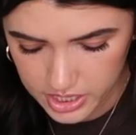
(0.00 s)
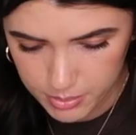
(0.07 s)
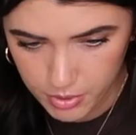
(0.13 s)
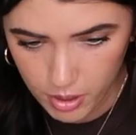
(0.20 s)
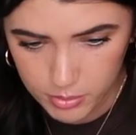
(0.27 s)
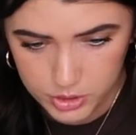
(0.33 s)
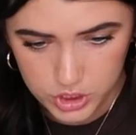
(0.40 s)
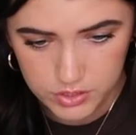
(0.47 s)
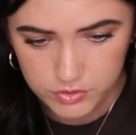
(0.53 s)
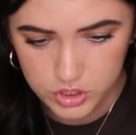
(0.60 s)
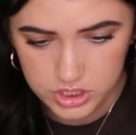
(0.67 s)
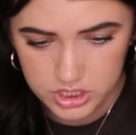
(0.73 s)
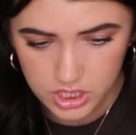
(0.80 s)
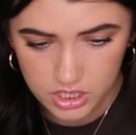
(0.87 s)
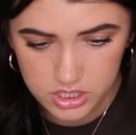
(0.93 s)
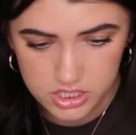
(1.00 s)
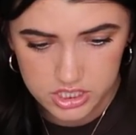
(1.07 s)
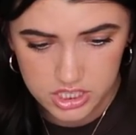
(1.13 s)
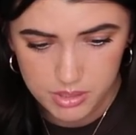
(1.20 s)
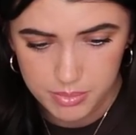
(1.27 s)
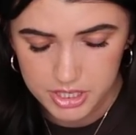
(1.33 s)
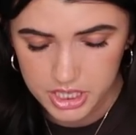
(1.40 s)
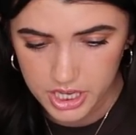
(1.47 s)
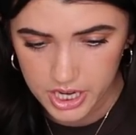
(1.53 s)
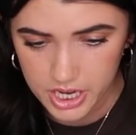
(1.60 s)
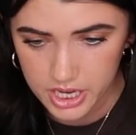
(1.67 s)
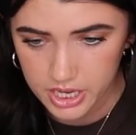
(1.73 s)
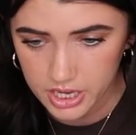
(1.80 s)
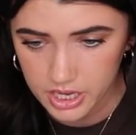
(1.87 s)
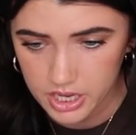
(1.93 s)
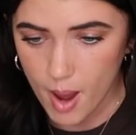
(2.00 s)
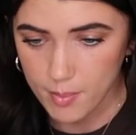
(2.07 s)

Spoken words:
I probably should have just done this in the beginning.